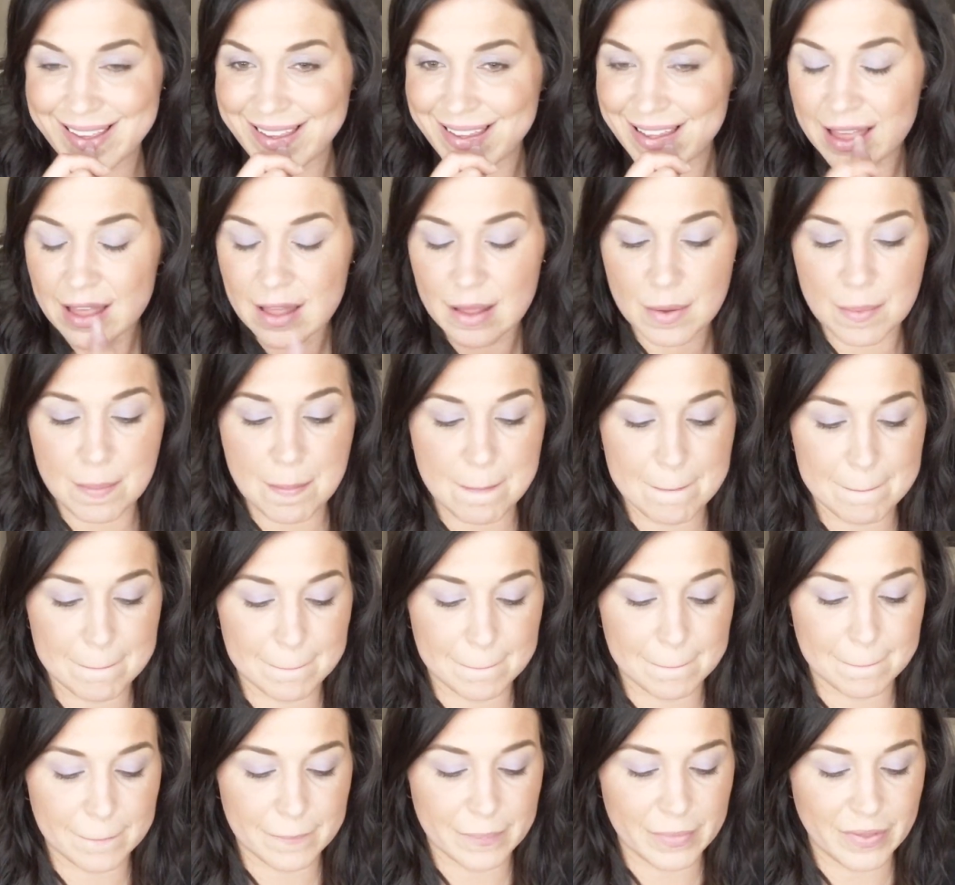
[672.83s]

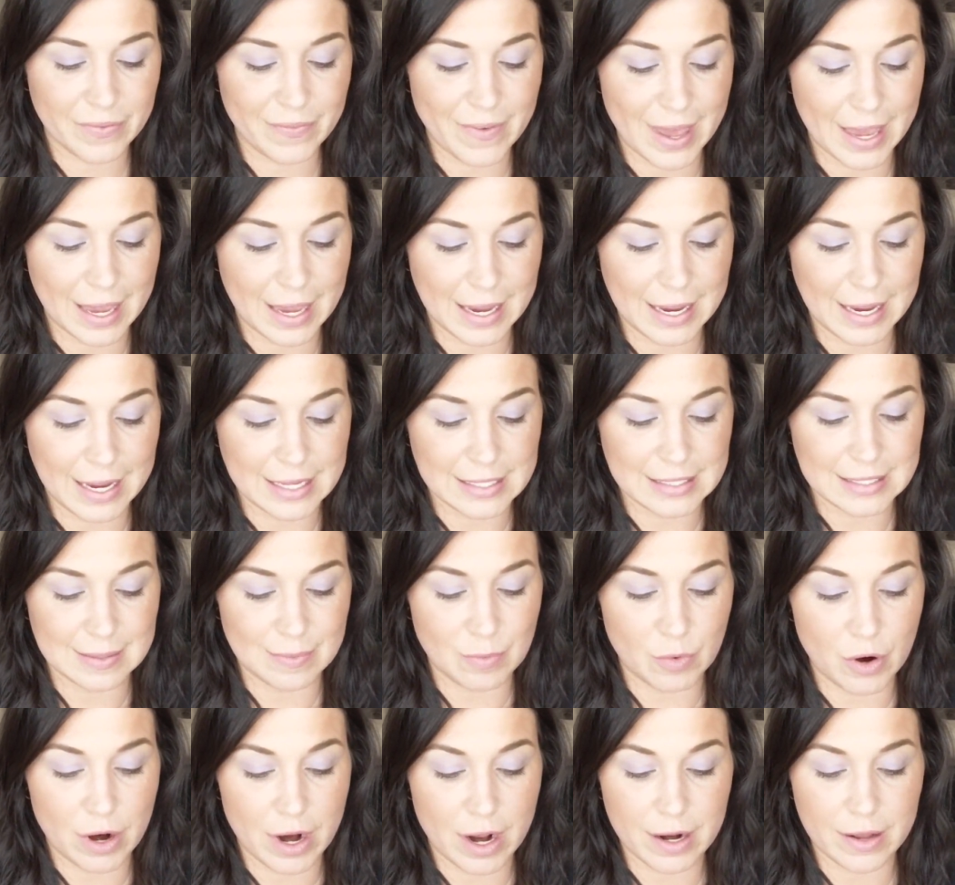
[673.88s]
If I can get some
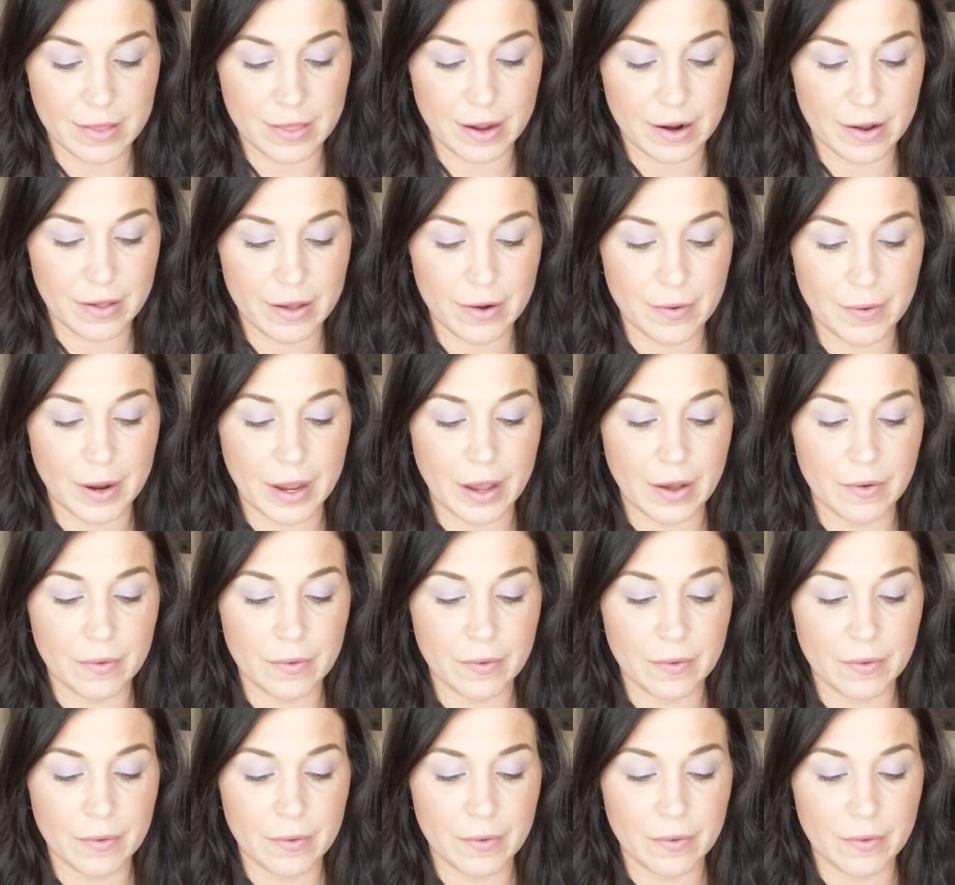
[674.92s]
more out of there, there we go.